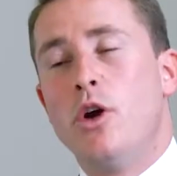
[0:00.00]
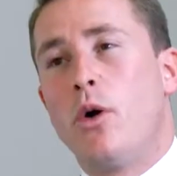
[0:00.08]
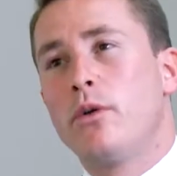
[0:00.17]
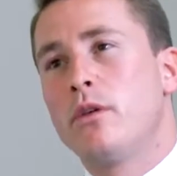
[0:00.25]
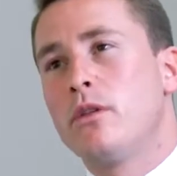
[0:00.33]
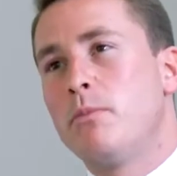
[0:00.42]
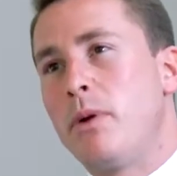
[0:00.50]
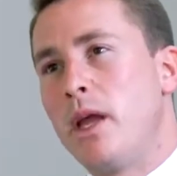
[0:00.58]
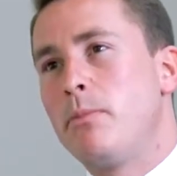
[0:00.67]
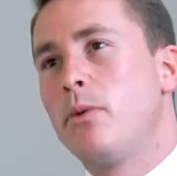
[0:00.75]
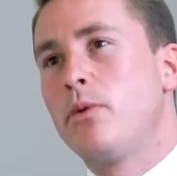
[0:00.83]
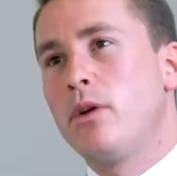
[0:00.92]
knowing that the
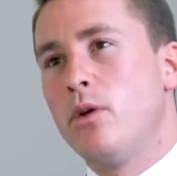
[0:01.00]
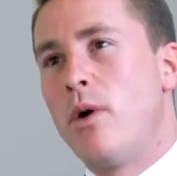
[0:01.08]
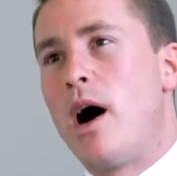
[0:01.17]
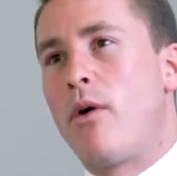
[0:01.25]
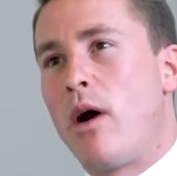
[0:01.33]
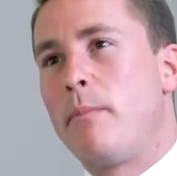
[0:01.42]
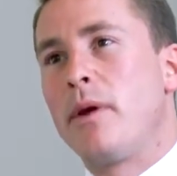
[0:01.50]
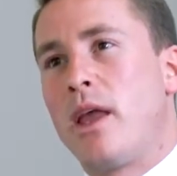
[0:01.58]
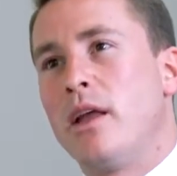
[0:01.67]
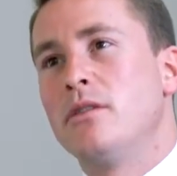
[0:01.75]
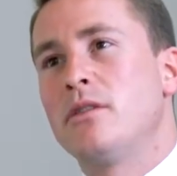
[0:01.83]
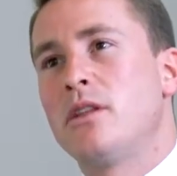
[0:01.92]
people that you are up
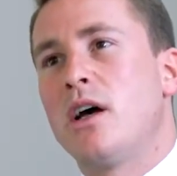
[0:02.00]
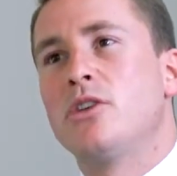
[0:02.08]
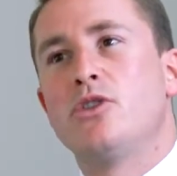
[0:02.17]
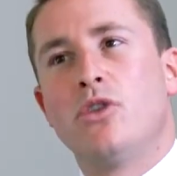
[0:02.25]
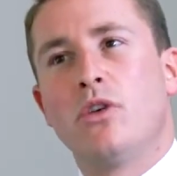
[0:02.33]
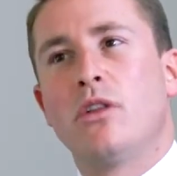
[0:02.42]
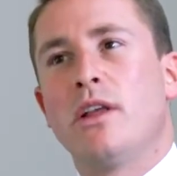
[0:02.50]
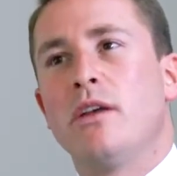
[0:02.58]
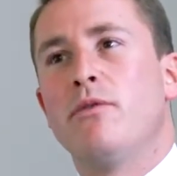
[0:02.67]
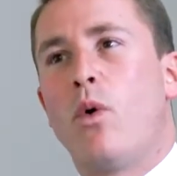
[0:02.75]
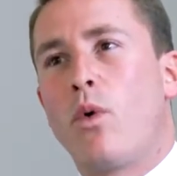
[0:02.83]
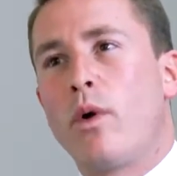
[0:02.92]
against are certainly
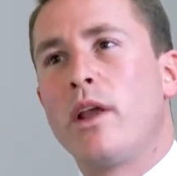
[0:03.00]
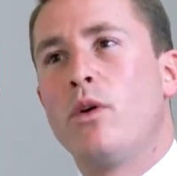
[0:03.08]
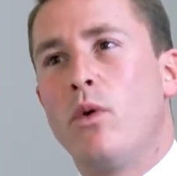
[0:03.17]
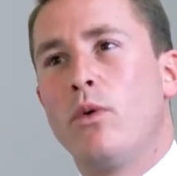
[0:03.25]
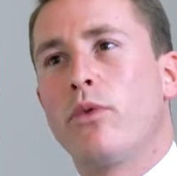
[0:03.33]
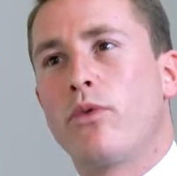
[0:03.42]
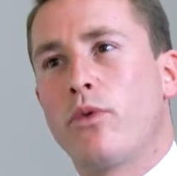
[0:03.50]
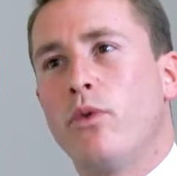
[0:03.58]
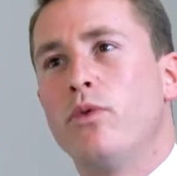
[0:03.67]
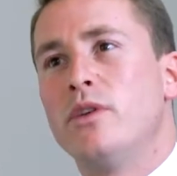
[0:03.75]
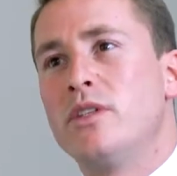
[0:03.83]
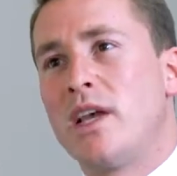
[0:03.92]
have already gone
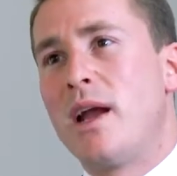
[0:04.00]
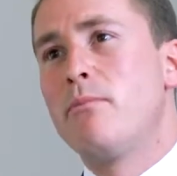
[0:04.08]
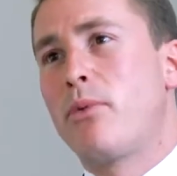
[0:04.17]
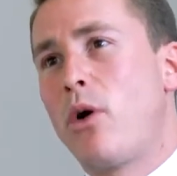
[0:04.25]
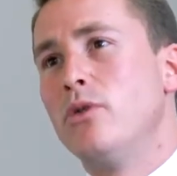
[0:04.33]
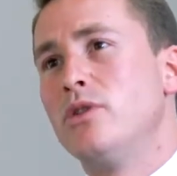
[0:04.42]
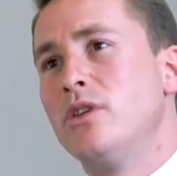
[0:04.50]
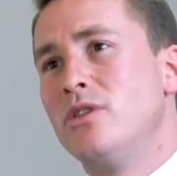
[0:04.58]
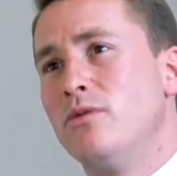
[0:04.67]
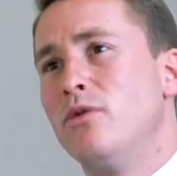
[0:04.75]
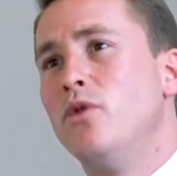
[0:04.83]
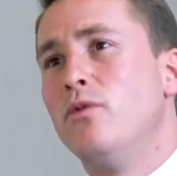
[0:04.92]
through the same process
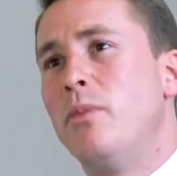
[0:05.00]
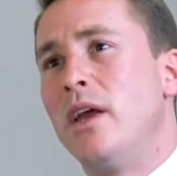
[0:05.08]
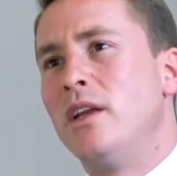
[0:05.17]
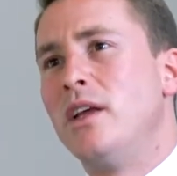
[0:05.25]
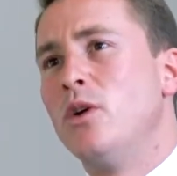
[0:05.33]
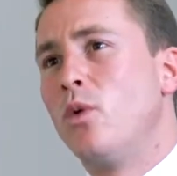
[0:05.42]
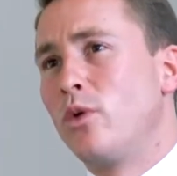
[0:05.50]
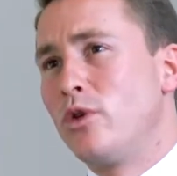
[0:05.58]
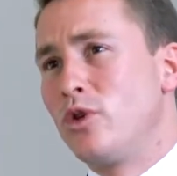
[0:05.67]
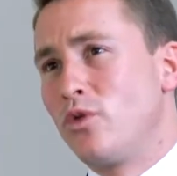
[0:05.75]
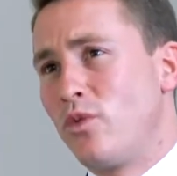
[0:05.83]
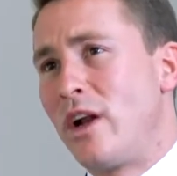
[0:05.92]
as you've been in order
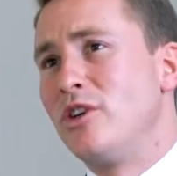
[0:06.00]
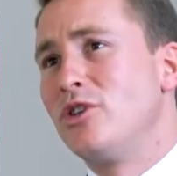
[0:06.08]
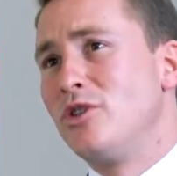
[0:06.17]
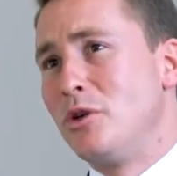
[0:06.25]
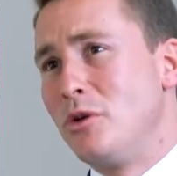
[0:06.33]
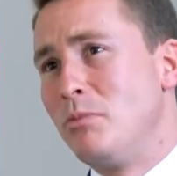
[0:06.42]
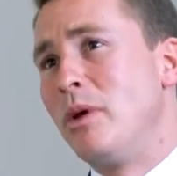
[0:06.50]
to register to